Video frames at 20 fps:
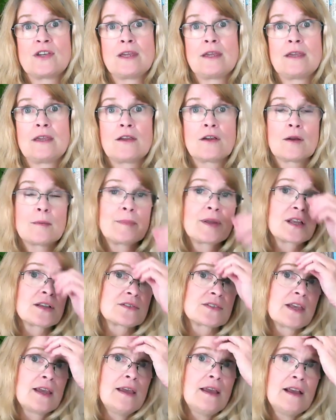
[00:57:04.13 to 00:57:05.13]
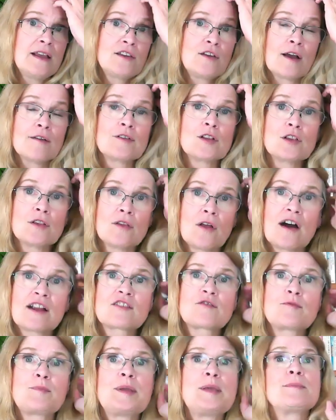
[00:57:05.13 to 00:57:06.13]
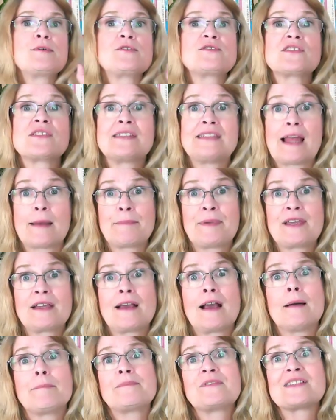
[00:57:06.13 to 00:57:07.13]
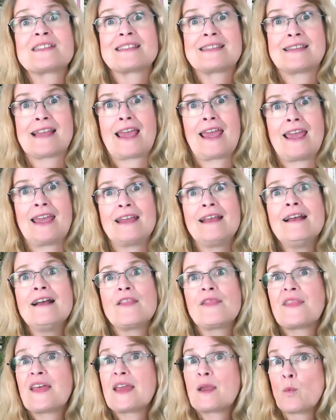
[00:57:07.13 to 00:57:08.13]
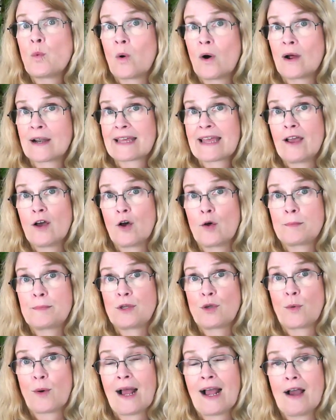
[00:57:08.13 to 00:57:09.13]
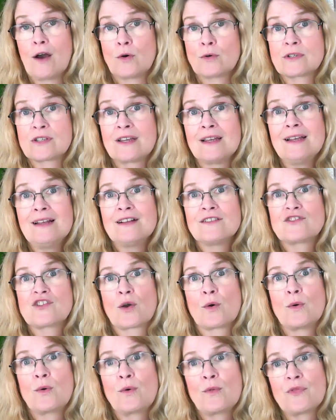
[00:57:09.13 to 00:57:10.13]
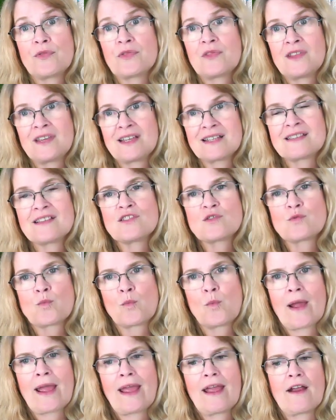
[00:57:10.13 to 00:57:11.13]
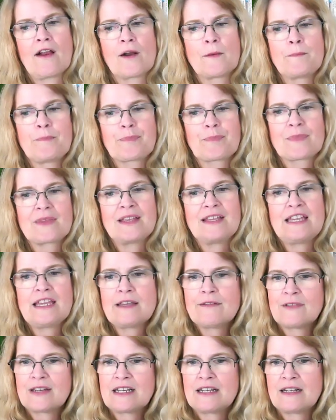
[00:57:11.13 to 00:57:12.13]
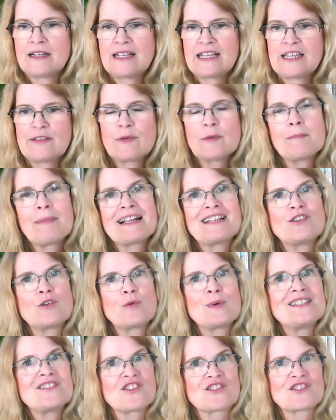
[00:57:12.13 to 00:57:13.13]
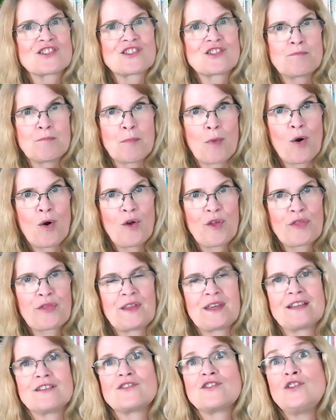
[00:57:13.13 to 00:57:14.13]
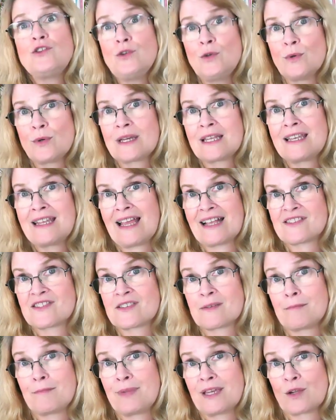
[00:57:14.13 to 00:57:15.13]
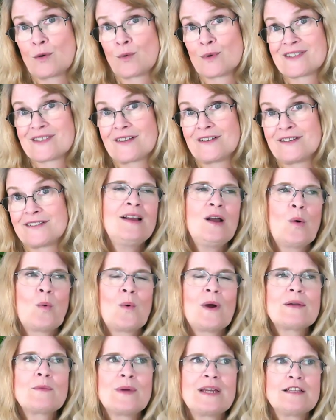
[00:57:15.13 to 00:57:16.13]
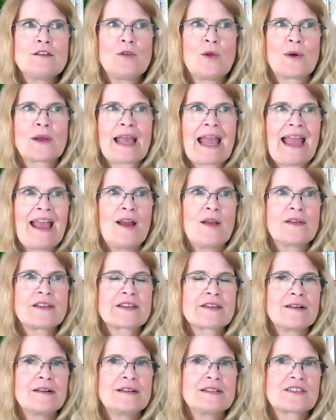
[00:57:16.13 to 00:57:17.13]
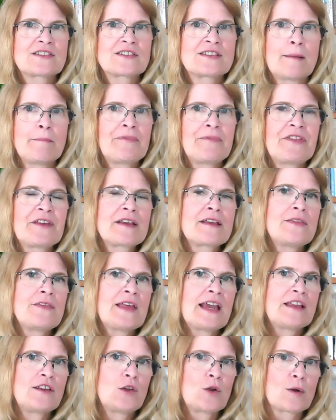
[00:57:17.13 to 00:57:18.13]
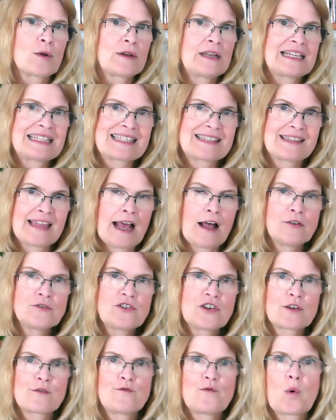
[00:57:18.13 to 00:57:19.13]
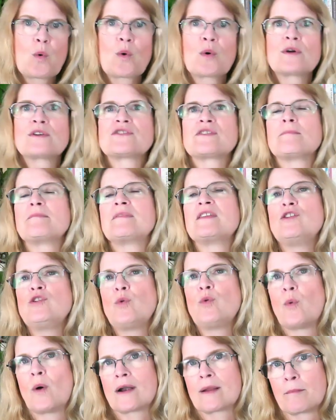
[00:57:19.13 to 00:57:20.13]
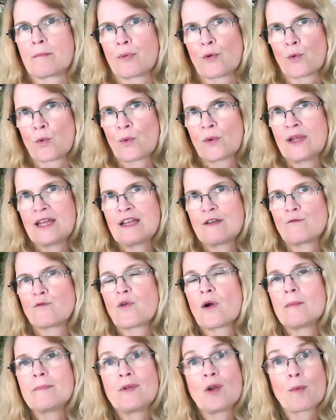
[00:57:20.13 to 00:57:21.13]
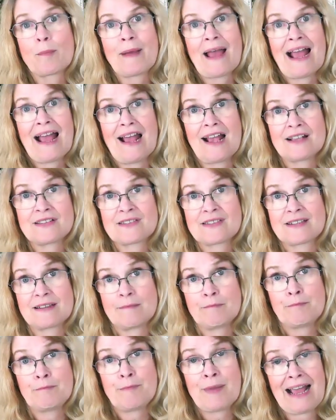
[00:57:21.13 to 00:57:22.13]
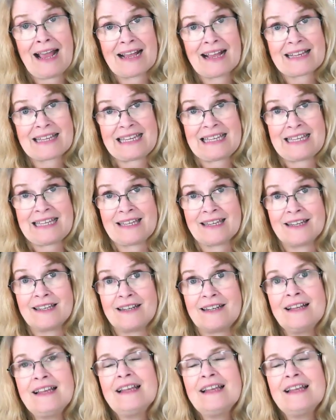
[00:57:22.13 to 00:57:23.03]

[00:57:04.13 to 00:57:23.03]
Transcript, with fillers: here, because you have a lot of people stepping up to say they want to help you out. So this is where even by doing just small things, you can get some big results. When we look at something that you're nostalgic for, something you want to bring from your past back in,